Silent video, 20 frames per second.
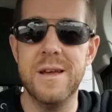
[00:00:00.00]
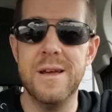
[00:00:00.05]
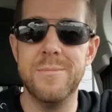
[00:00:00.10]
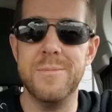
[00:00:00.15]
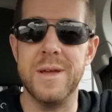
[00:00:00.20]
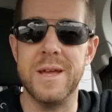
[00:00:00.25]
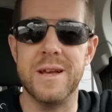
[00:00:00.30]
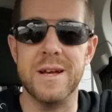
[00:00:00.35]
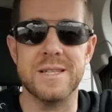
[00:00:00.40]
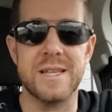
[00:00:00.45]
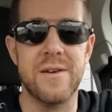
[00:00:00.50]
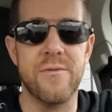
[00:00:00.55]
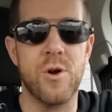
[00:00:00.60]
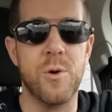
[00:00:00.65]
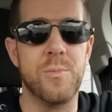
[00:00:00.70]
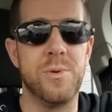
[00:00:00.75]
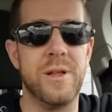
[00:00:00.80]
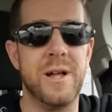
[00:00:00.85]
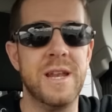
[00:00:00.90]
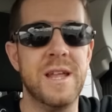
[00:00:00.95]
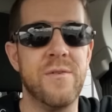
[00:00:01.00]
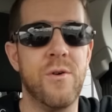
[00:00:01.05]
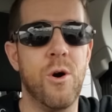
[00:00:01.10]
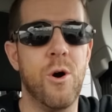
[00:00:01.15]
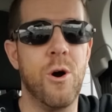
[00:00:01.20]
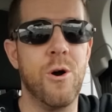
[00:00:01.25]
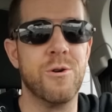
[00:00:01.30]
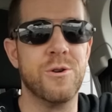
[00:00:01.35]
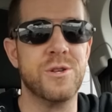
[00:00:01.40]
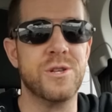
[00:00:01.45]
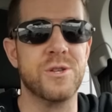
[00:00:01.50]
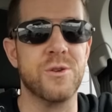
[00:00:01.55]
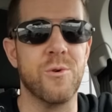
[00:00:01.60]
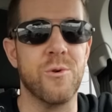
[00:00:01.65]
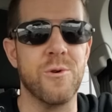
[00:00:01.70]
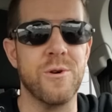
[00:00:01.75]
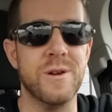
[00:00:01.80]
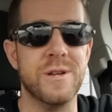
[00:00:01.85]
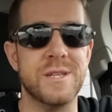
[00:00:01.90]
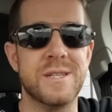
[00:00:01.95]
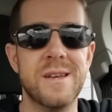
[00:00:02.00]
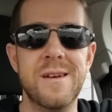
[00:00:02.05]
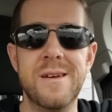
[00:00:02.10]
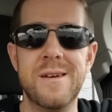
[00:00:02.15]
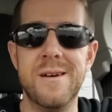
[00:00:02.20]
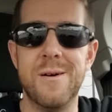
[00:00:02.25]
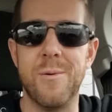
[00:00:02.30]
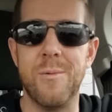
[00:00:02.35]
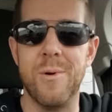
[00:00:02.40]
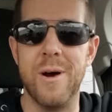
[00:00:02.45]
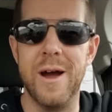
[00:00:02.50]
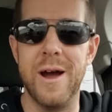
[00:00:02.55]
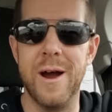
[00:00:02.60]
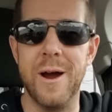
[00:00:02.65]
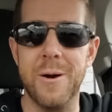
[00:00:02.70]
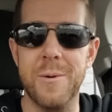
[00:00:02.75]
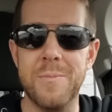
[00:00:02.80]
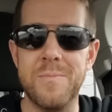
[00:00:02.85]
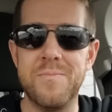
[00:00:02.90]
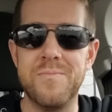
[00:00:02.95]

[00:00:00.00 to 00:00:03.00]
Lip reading: because I've heard plenty of horror stories where